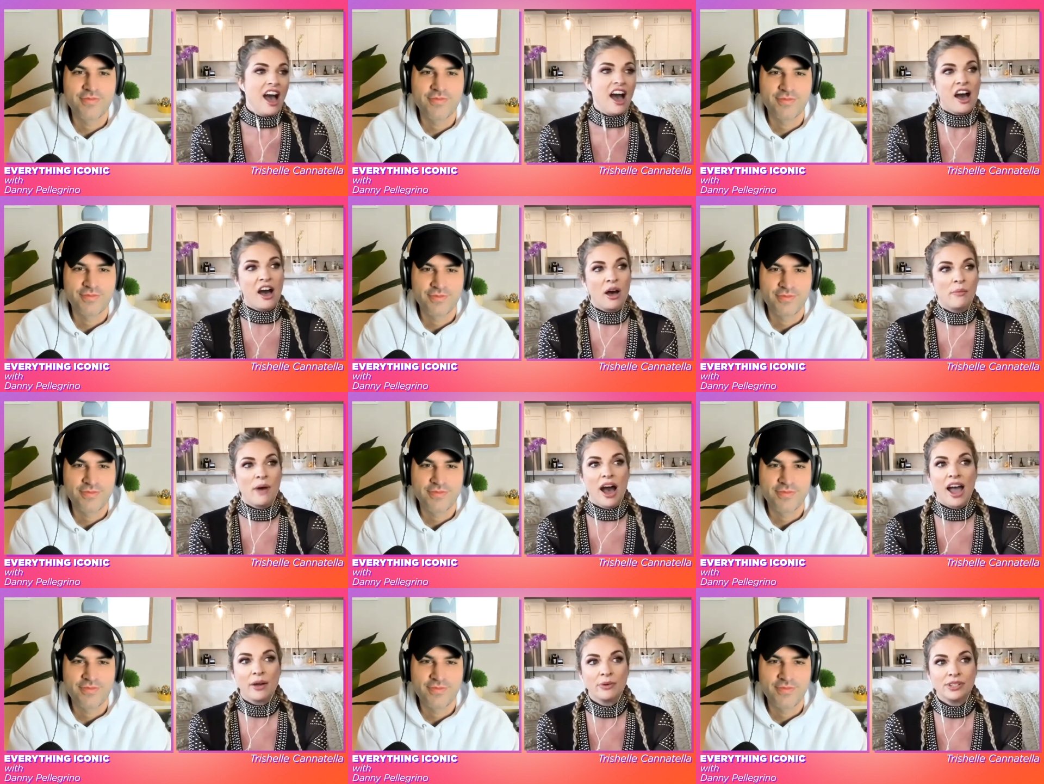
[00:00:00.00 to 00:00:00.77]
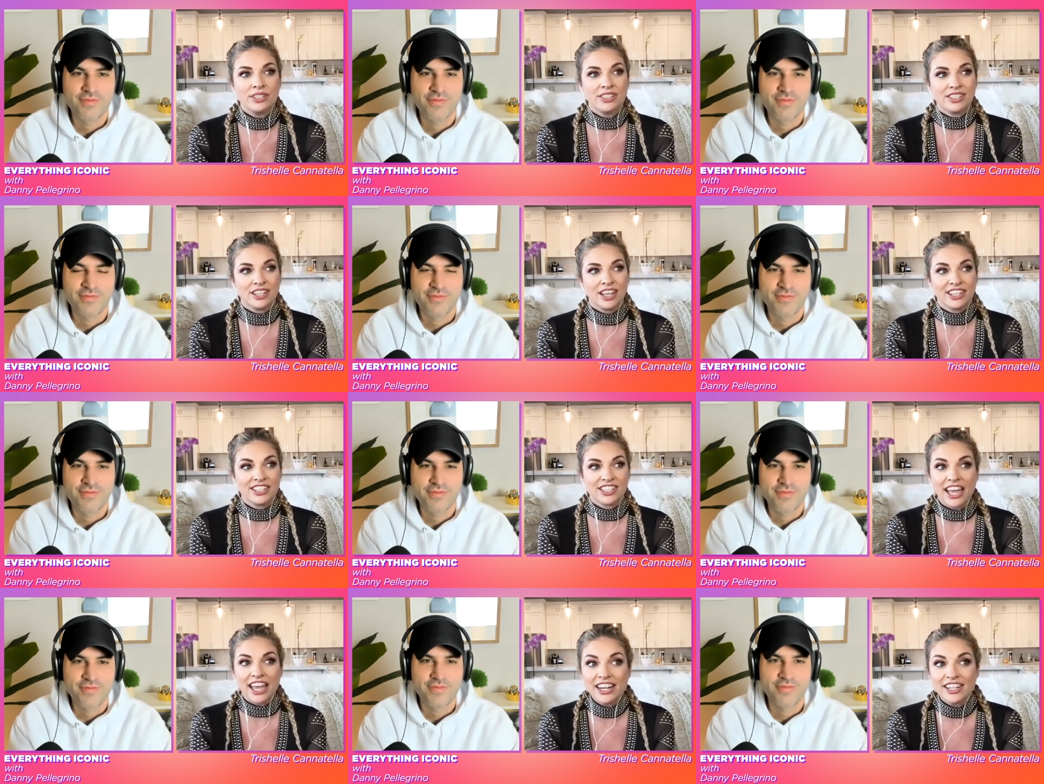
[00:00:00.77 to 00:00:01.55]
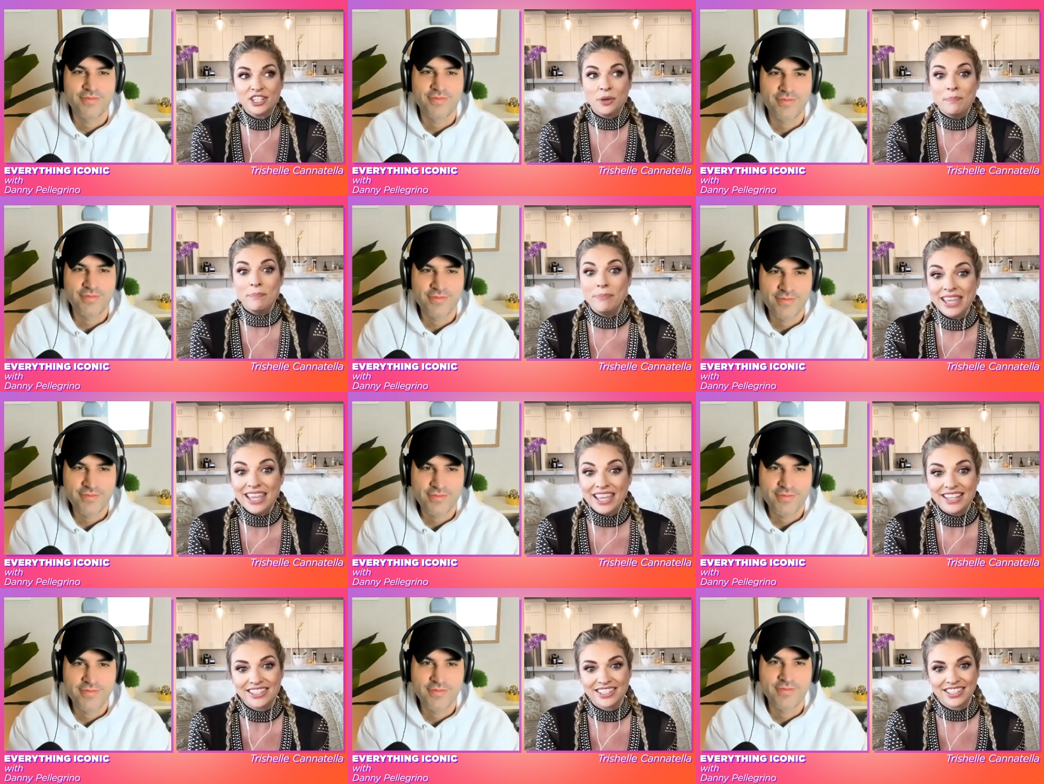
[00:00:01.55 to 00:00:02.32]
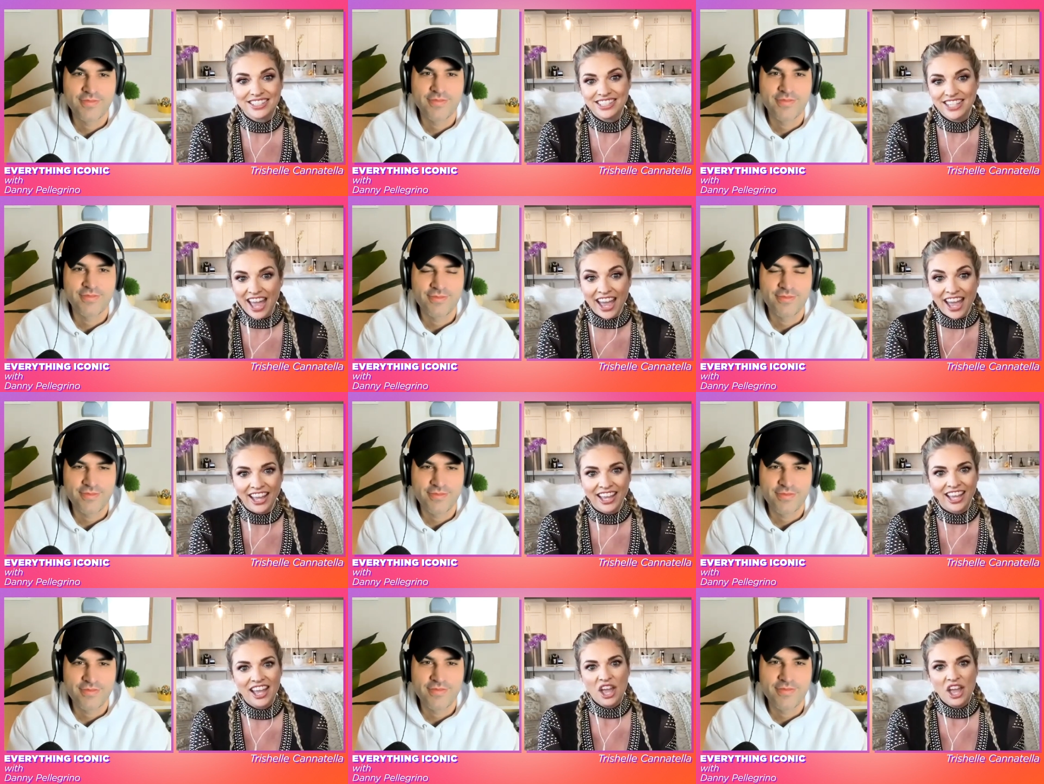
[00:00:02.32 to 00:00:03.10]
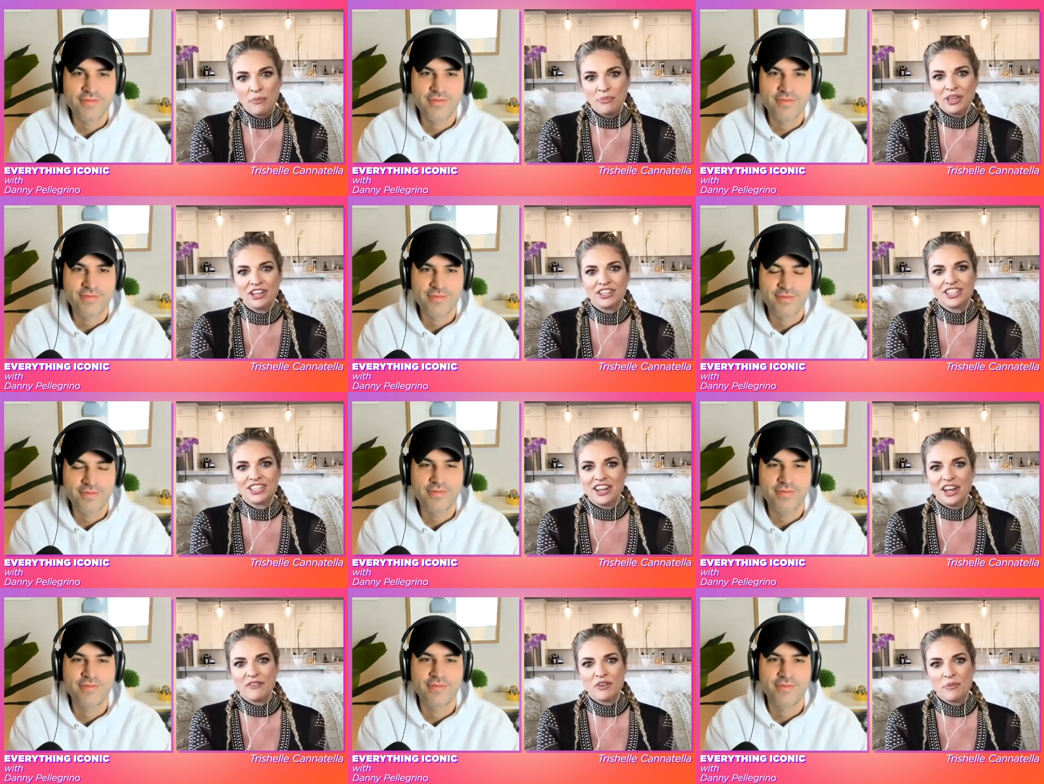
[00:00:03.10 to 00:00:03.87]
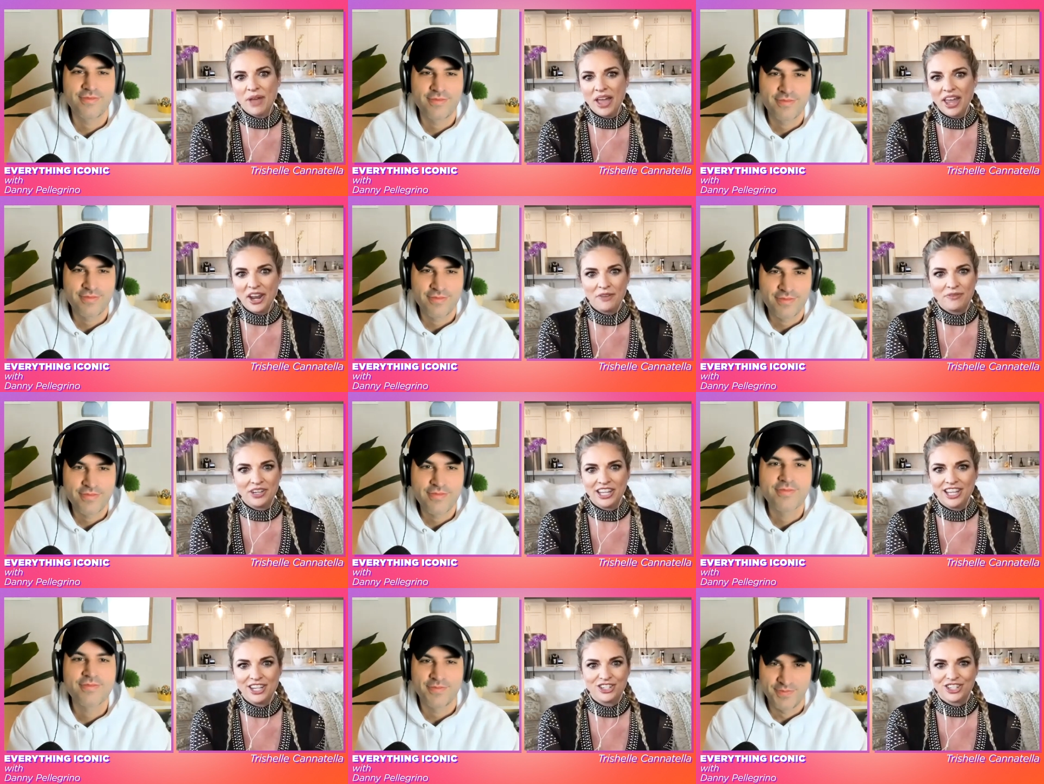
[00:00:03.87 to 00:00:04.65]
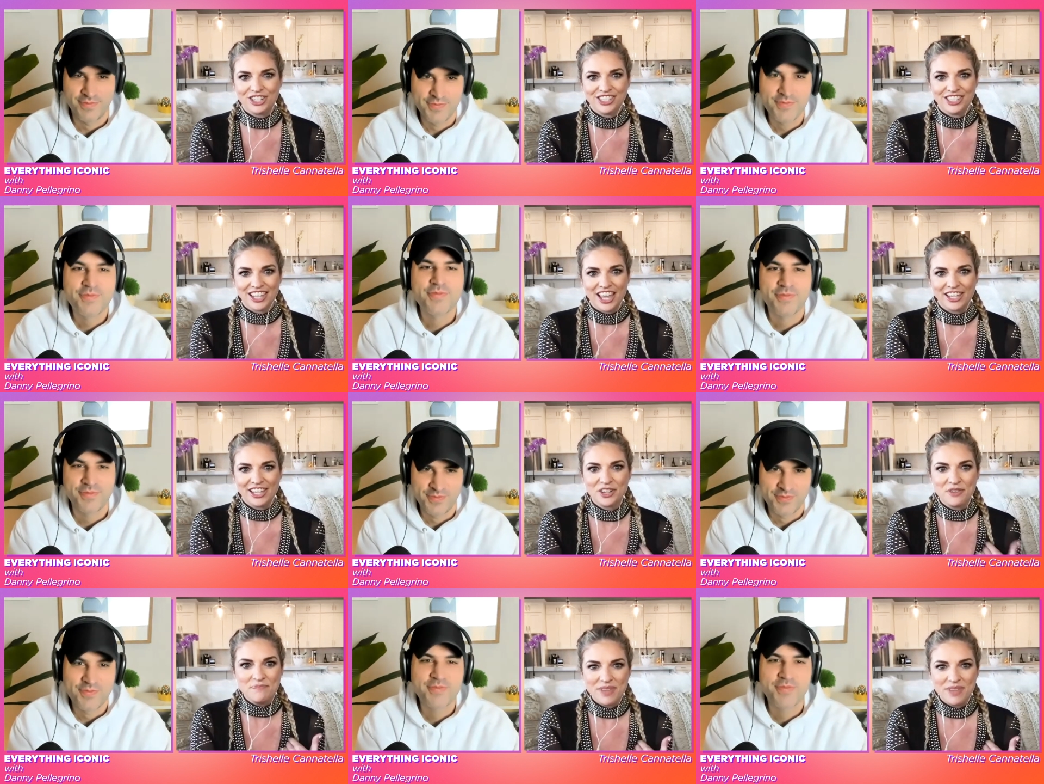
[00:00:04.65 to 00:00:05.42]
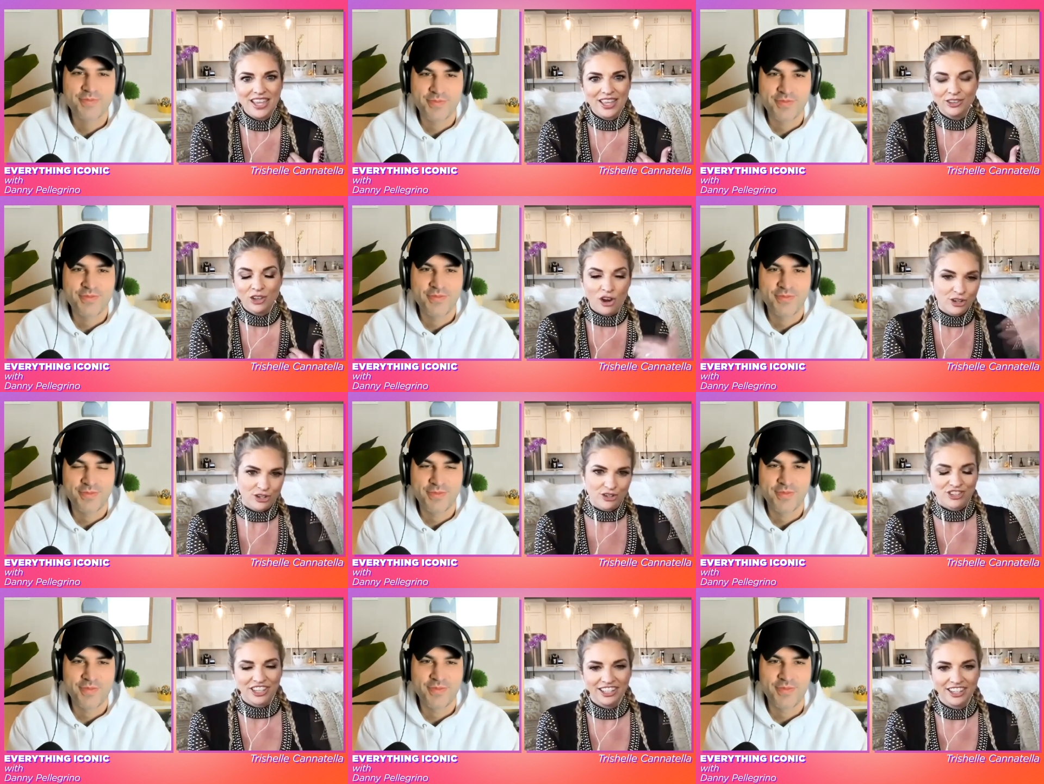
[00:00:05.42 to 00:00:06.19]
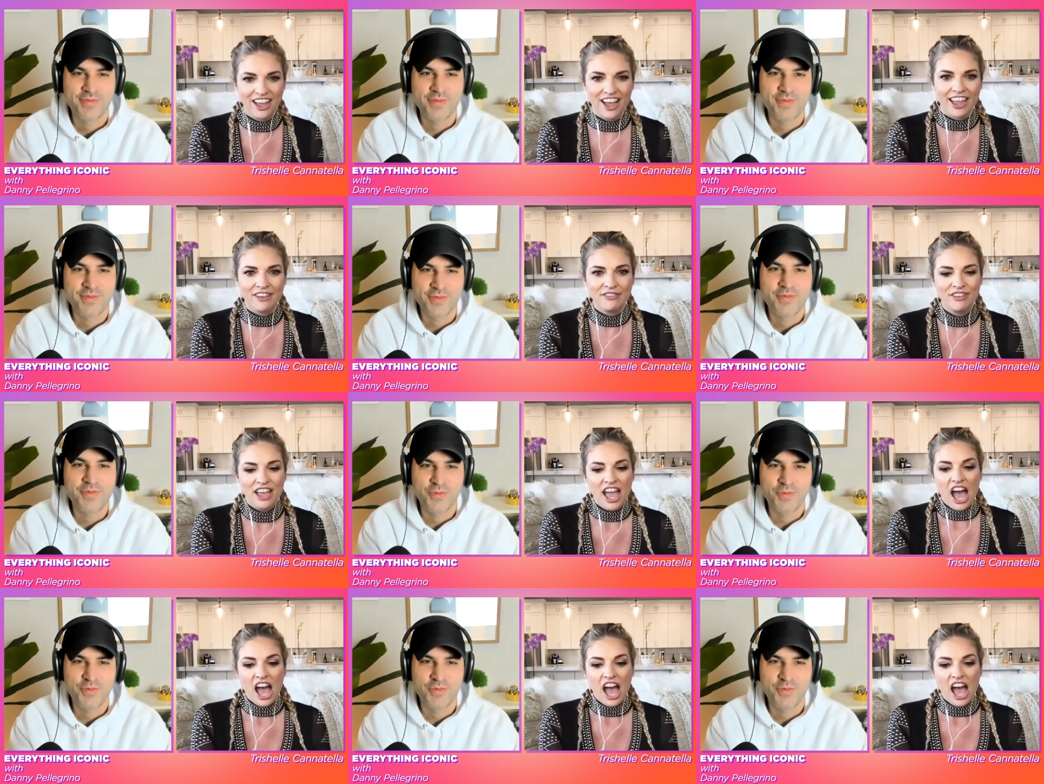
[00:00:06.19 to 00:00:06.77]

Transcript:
Speaker 1: Um, I was excited to meet Teck because I'd never met him, and he's just like to me larger than life.